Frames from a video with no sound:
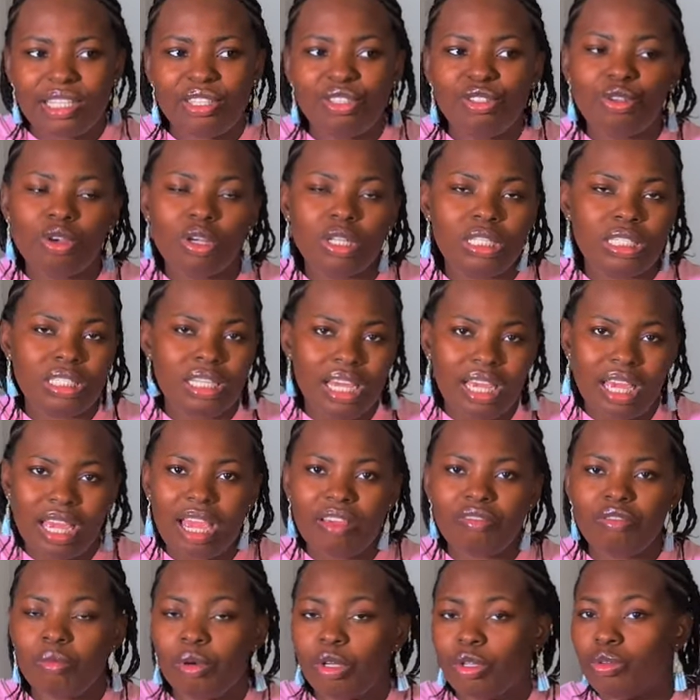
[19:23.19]
It's your day.
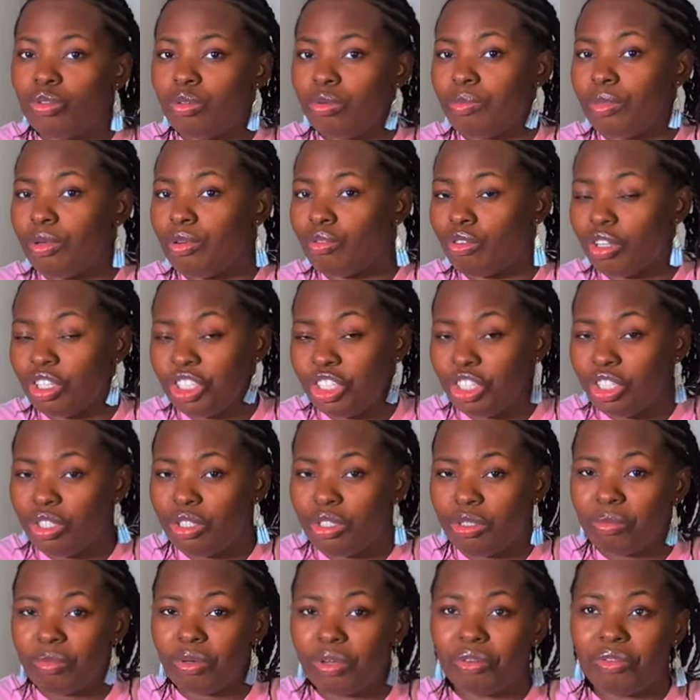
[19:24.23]
Everybody will be rushing
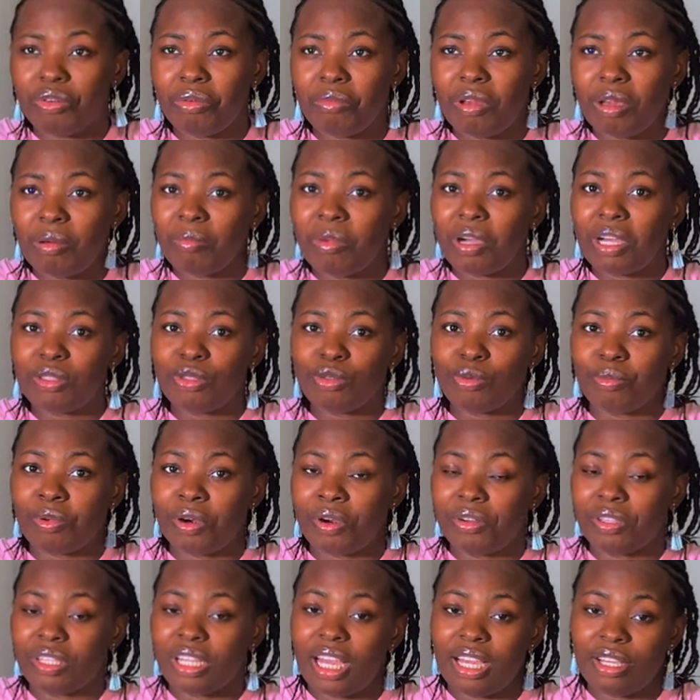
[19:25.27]
you, but remember to
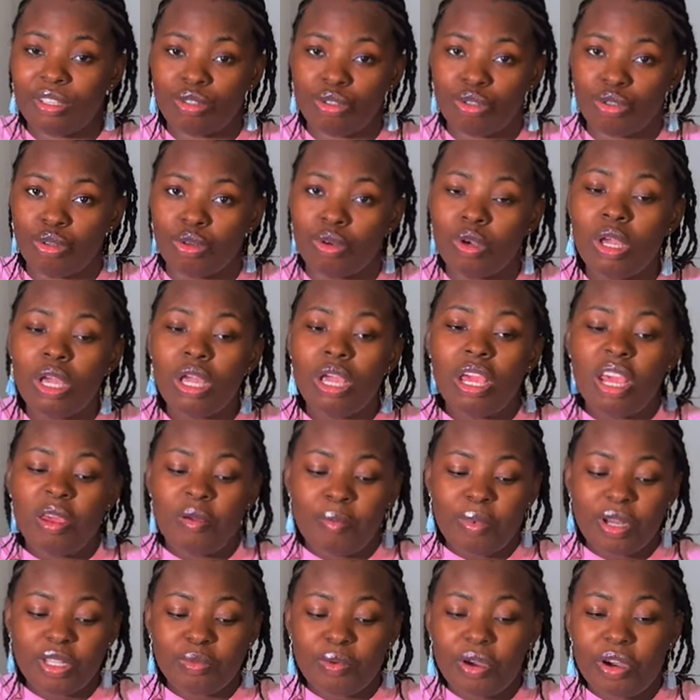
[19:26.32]
prioritize you.
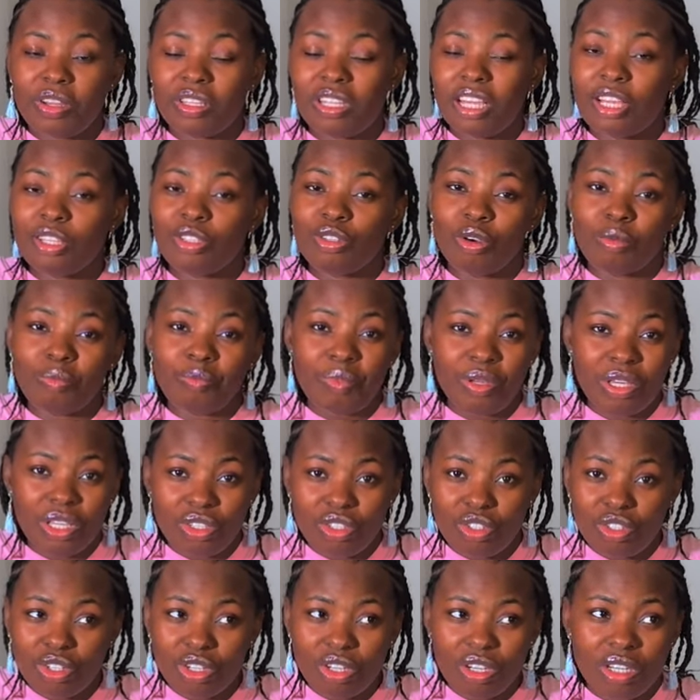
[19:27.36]
Remember to prioritize your
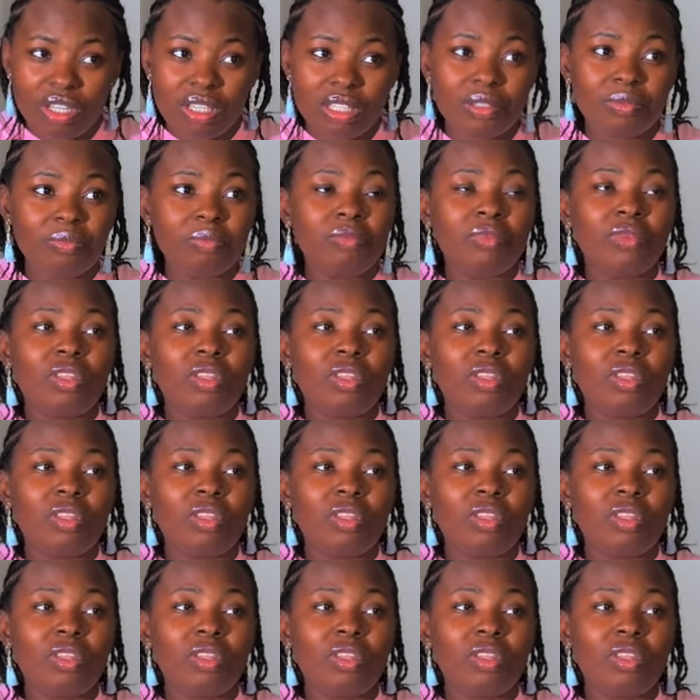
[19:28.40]
pictures.